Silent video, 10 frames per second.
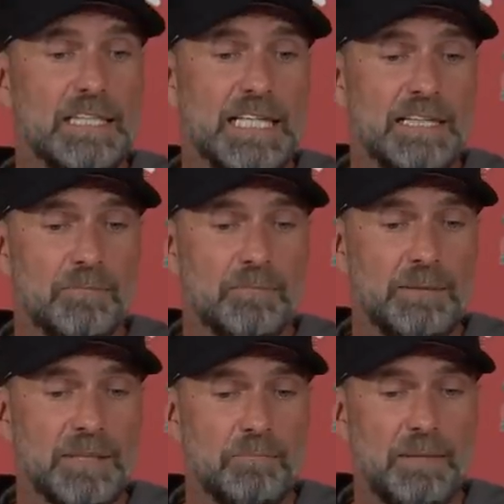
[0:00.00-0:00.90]
And
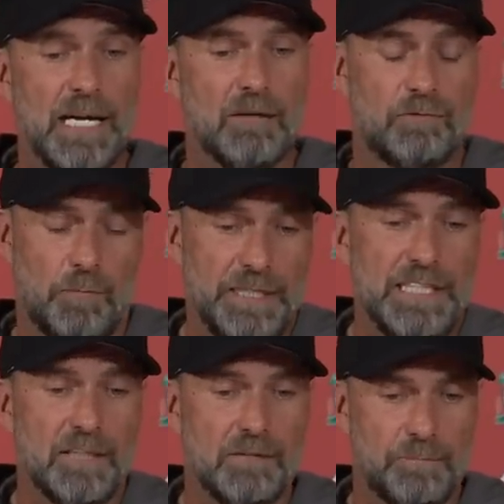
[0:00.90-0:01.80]
maybe for
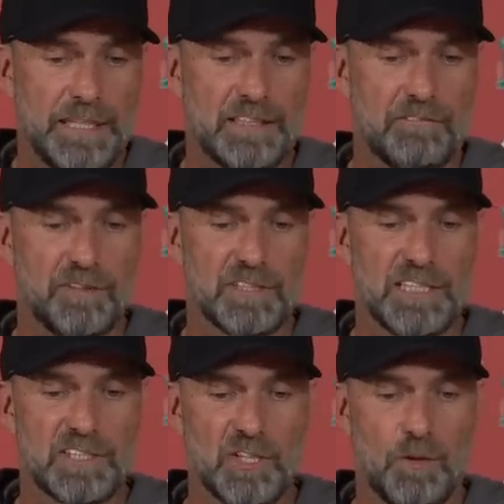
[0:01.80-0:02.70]
me, a big difference
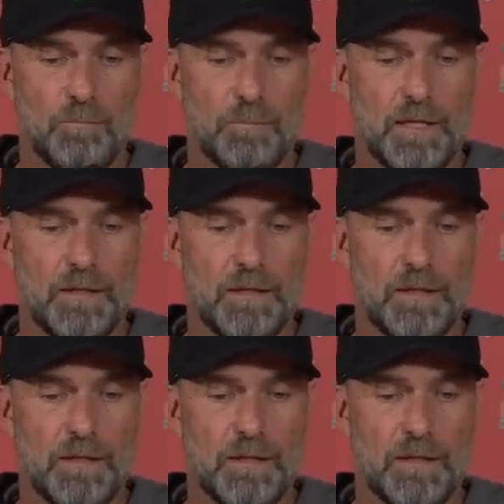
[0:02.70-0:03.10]
is, so,